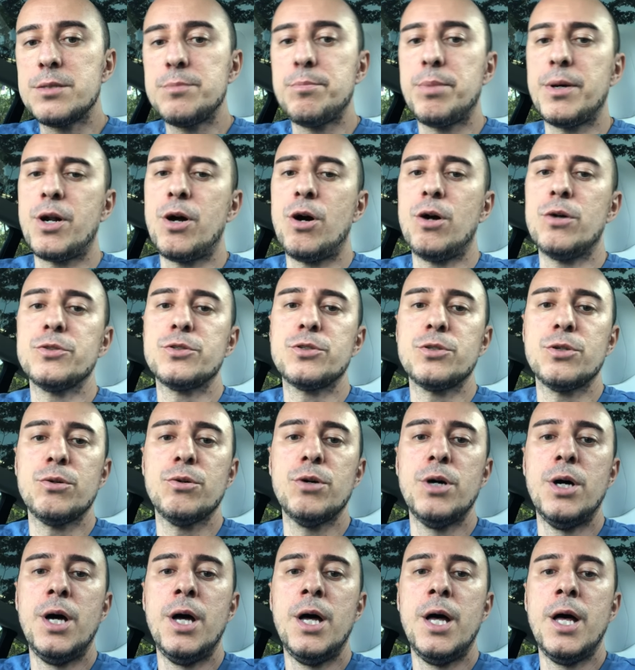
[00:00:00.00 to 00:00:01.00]
But also,
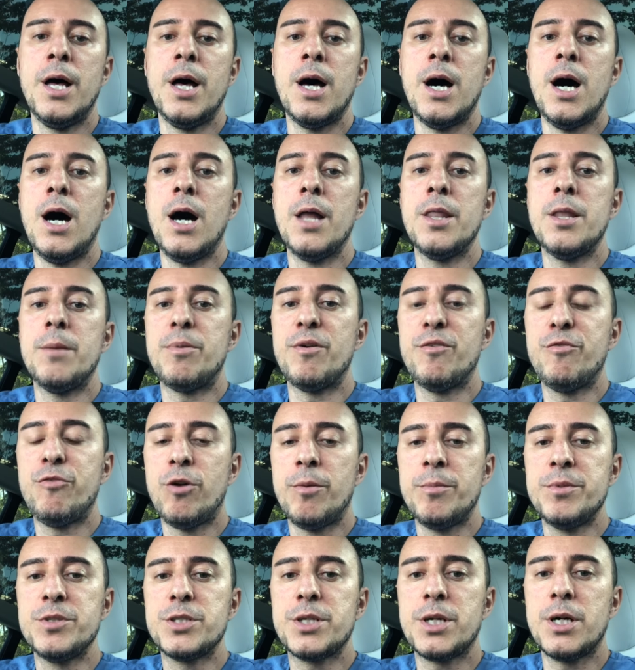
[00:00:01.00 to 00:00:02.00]
the
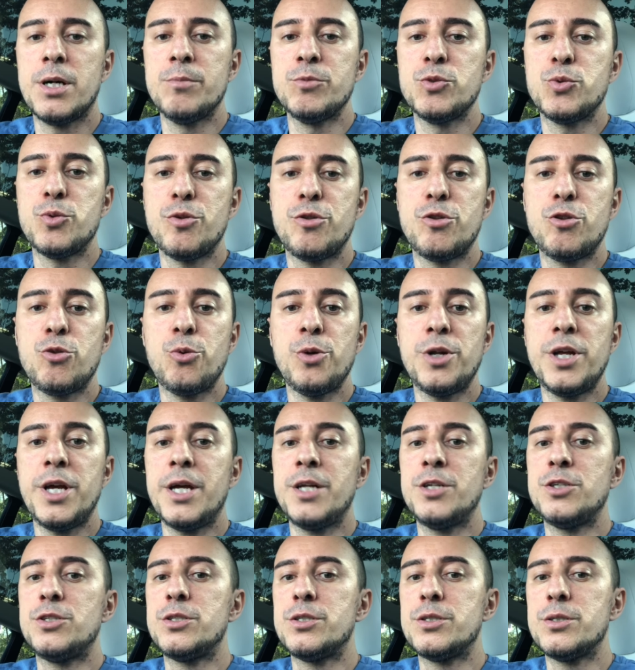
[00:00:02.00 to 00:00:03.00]
Performance comes with
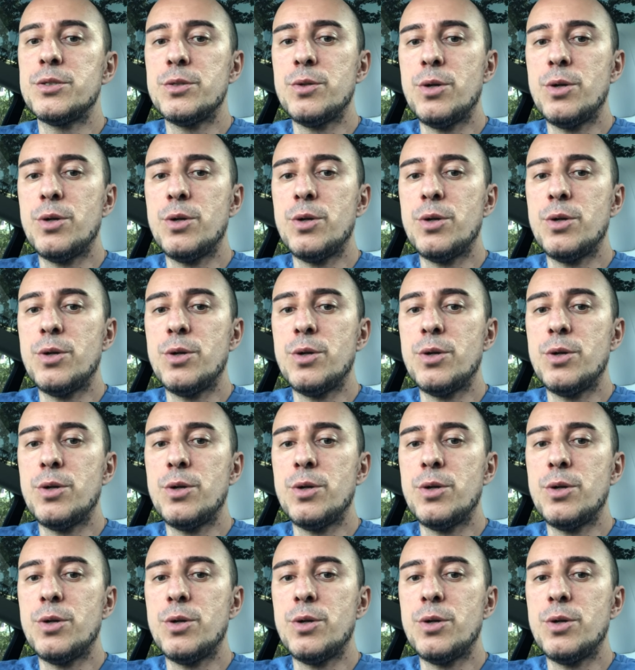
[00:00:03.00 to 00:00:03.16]
20-inch,